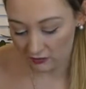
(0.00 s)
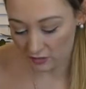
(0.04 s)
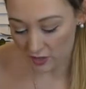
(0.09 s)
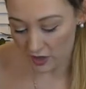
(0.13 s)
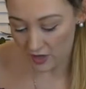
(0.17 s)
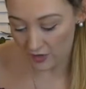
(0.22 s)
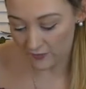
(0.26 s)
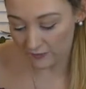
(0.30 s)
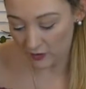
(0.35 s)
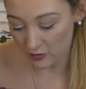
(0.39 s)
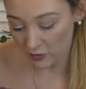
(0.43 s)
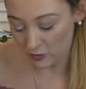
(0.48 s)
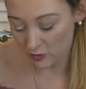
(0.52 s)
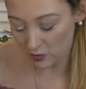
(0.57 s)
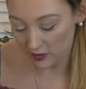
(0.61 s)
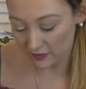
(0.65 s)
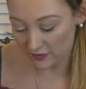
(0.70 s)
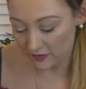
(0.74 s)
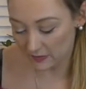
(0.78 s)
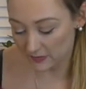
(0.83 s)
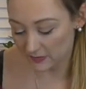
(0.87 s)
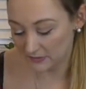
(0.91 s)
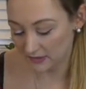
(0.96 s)
over all
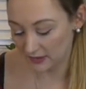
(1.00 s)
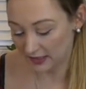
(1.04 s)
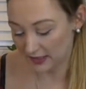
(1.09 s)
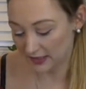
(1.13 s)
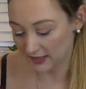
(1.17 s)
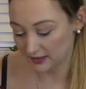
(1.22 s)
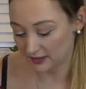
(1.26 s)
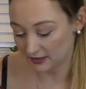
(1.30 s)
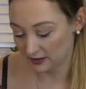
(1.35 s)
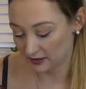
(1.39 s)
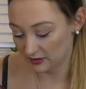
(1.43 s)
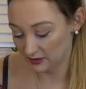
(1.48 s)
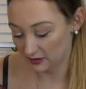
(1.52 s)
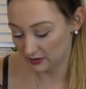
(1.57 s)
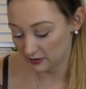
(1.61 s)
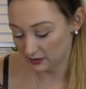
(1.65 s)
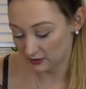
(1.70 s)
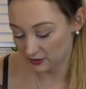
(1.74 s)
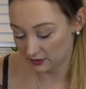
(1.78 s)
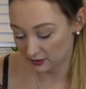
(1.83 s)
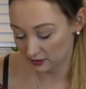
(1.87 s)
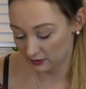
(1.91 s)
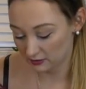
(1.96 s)
of the
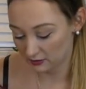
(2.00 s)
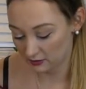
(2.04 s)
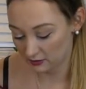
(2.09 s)
potatoes.